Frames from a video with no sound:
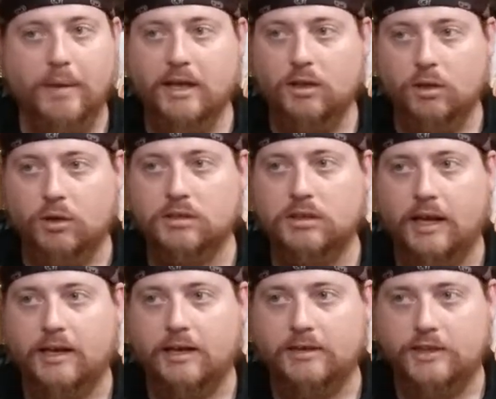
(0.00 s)
it looks
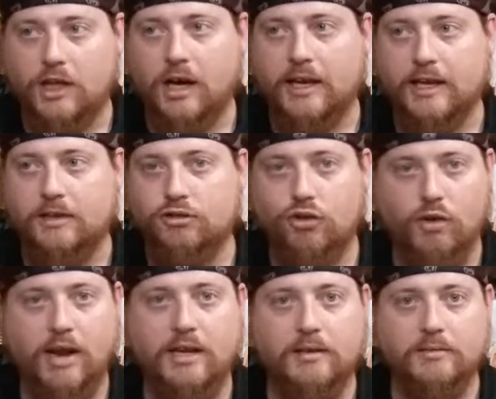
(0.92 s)
like a giant
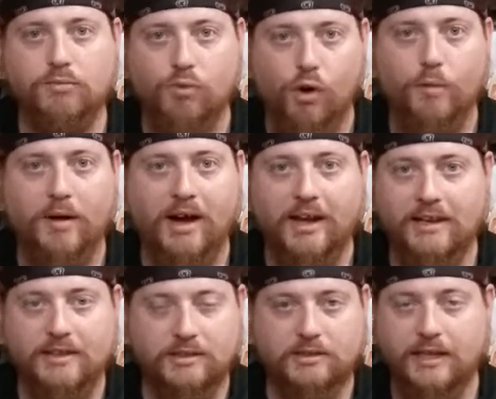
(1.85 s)
train robot.
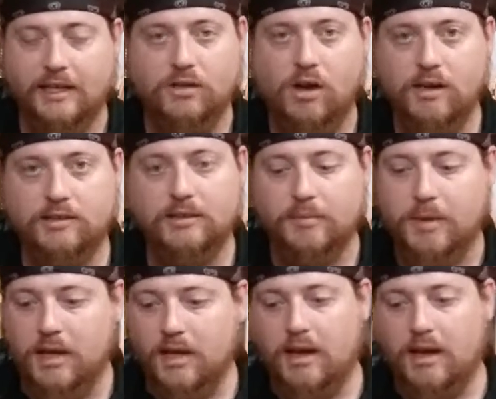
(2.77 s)
It's awesome.